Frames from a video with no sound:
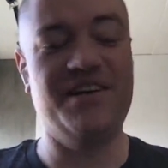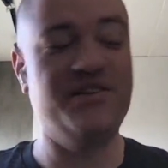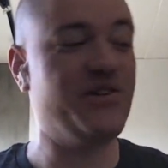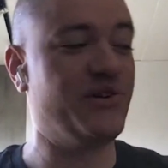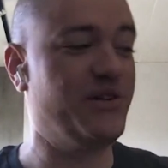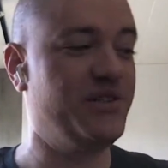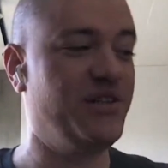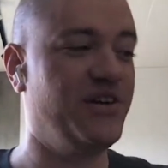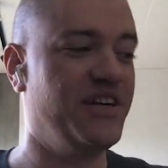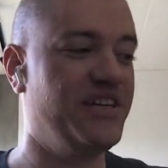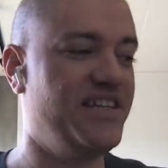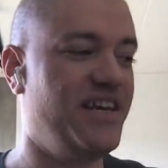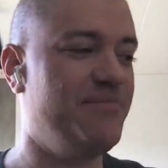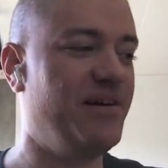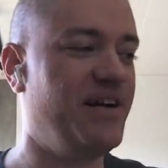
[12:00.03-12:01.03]
internal target
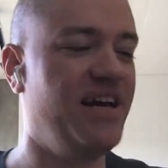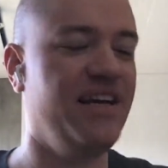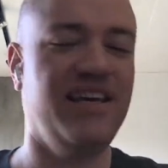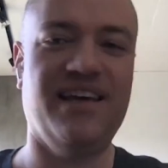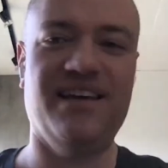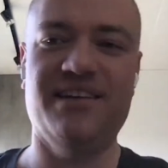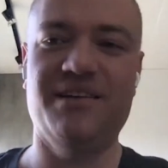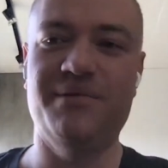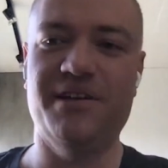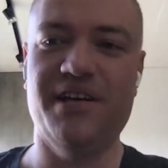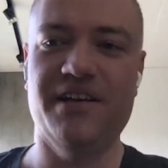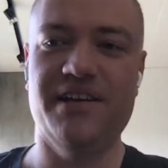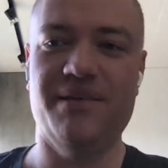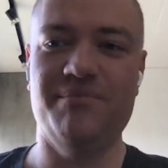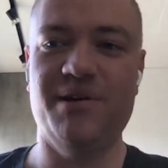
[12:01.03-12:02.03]
date, but I can't
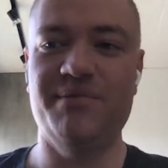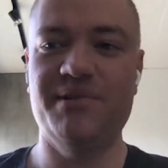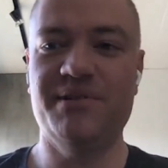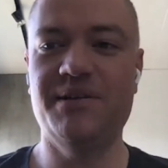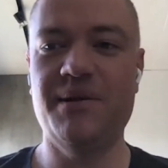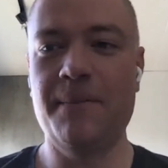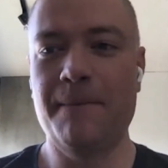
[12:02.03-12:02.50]
communicate that publicly.